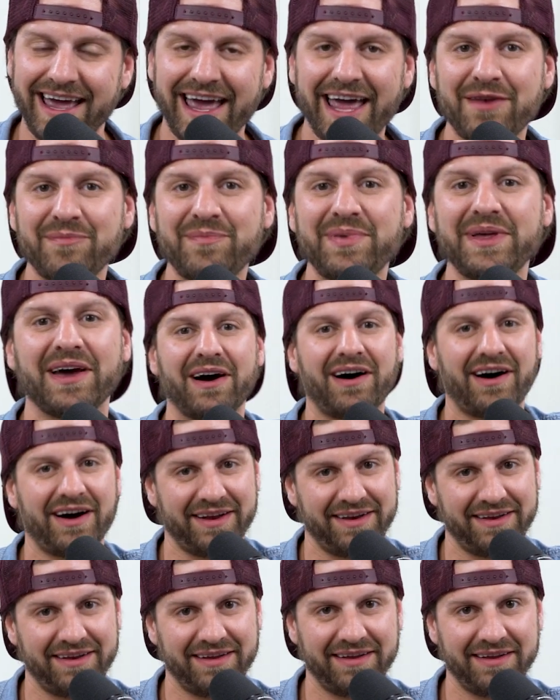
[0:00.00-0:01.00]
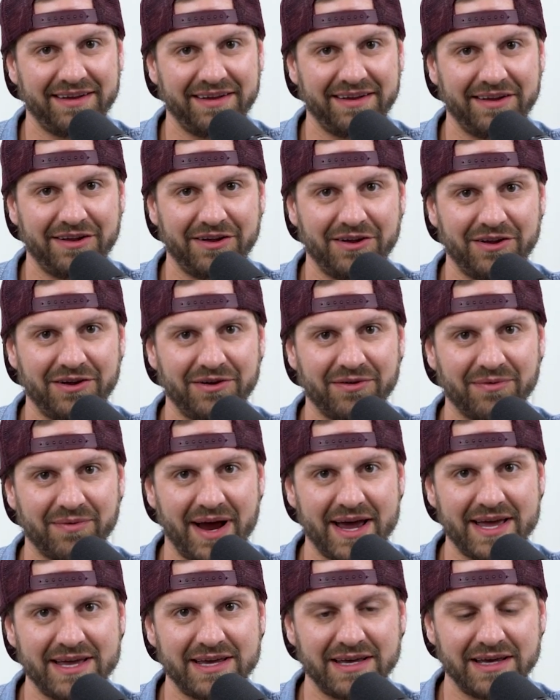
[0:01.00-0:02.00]
and beyond,
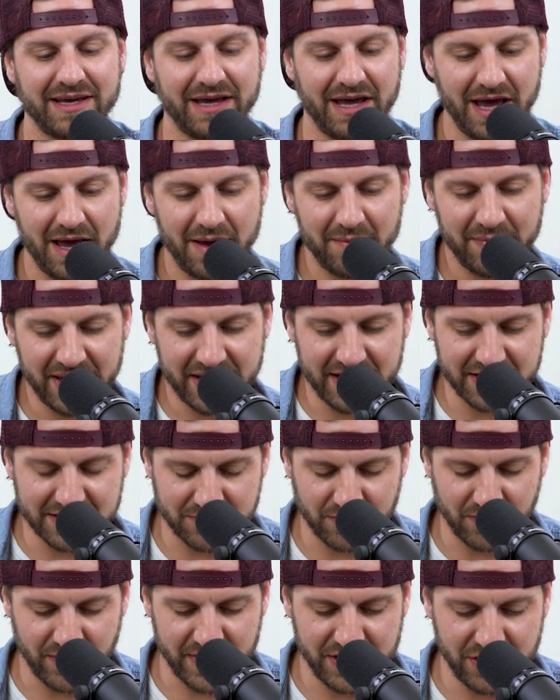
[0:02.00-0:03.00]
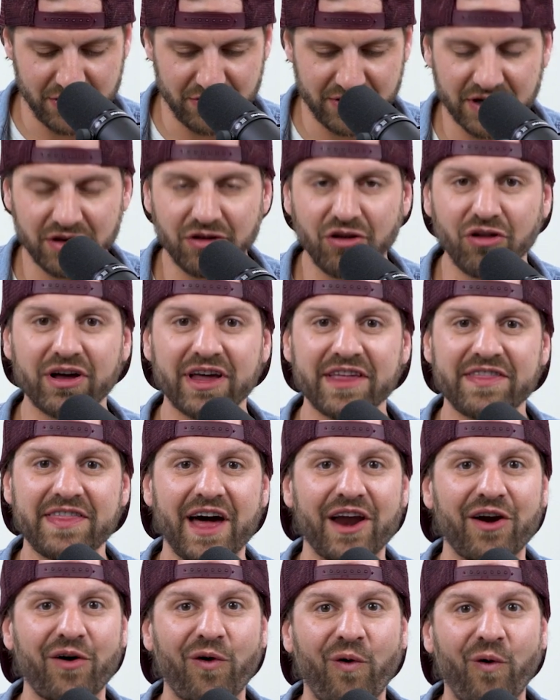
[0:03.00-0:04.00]
right? Because when you can look at
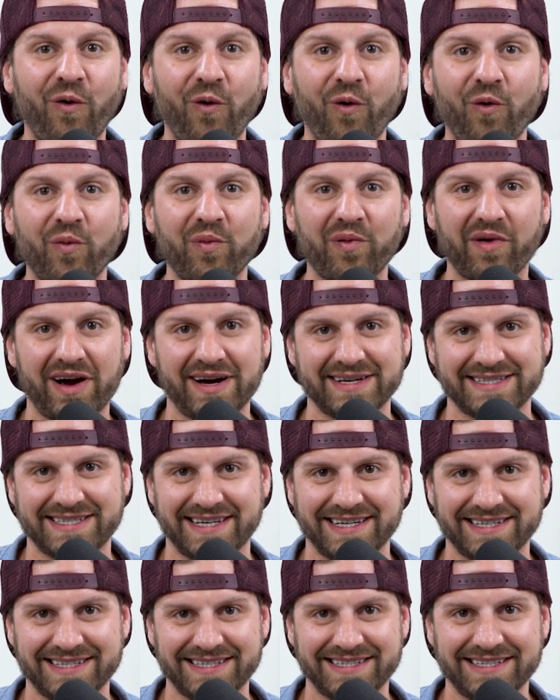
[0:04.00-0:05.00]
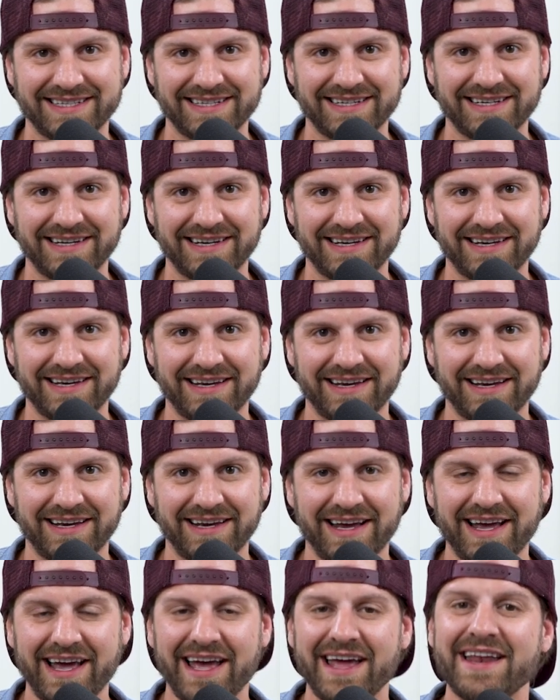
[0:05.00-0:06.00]
that whole process,
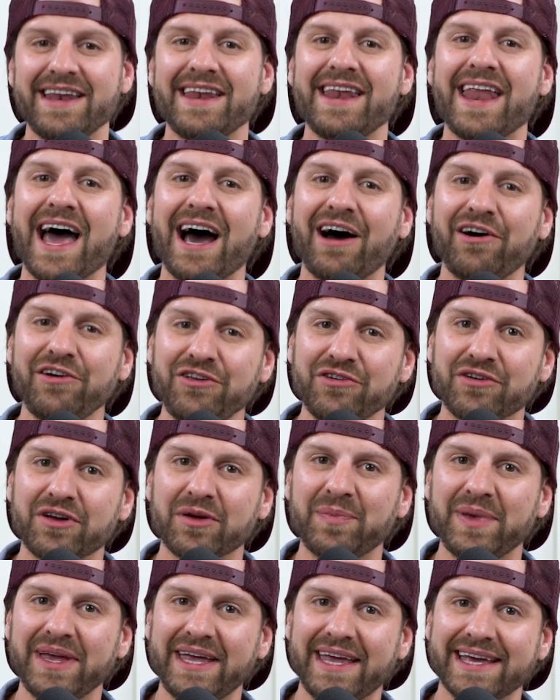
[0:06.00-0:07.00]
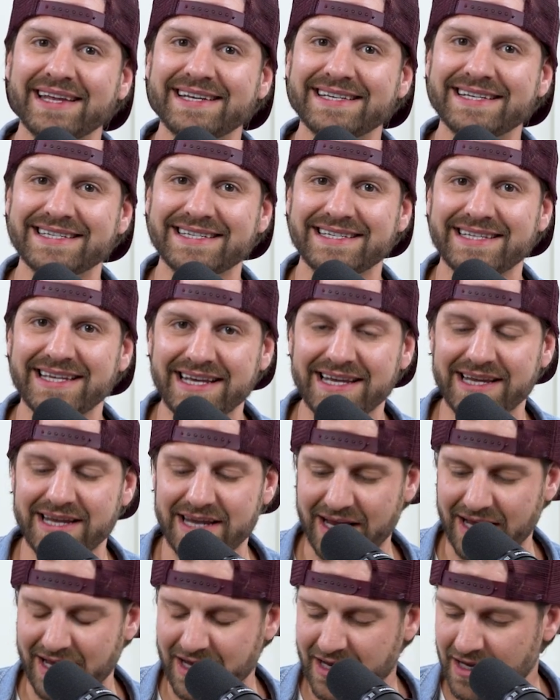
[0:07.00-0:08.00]
now you can begin to
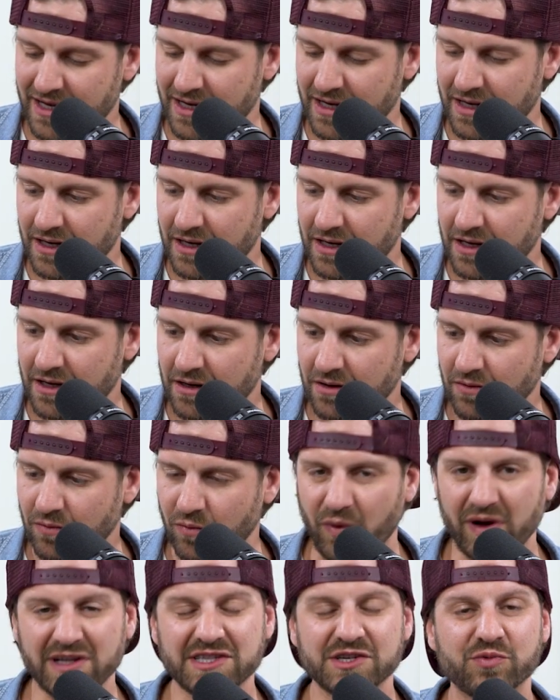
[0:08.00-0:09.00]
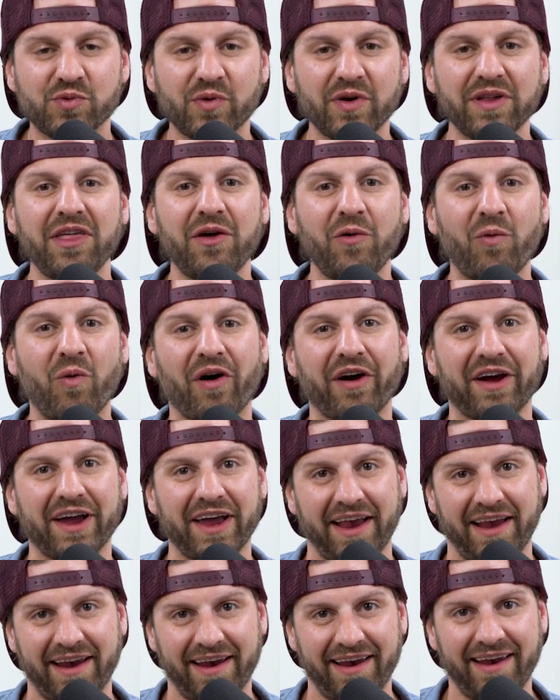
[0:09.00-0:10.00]
see what's really
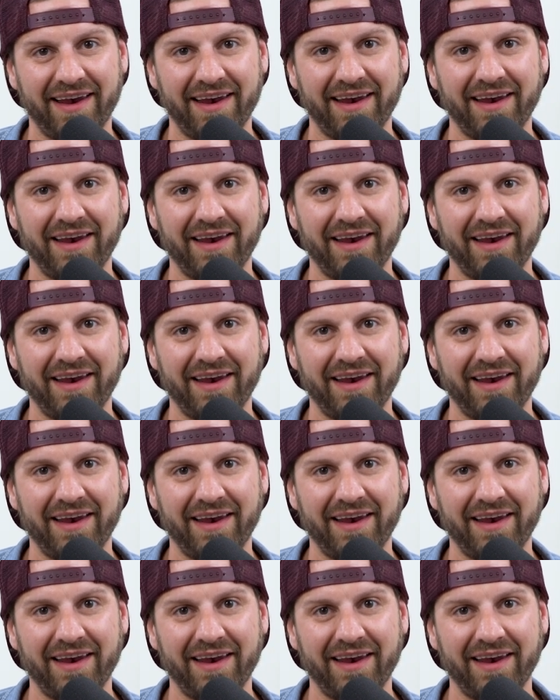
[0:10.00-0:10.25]
working,